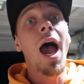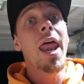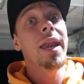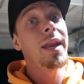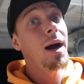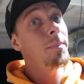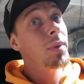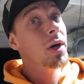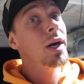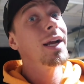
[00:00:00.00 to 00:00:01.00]

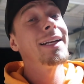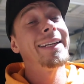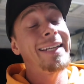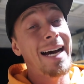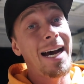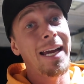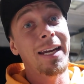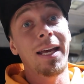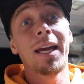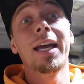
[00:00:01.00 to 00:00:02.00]
Number
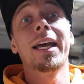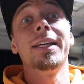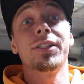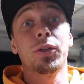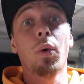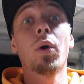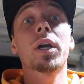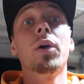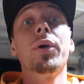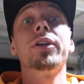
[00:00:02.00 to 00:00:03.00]
9 is you're
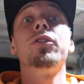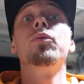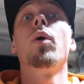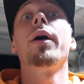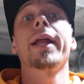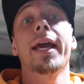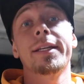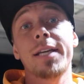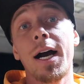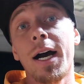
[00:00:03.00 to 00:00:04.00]
going to want a
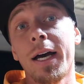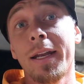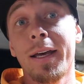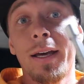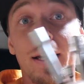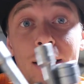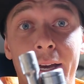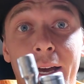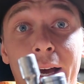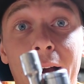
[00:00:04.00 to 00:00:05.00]
ton
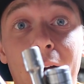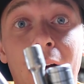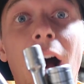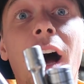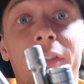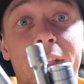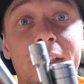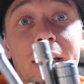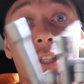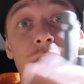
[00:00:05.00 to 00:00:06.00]
of
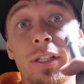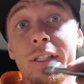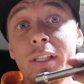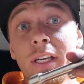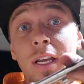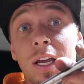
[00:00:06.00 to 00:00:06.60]
extensions.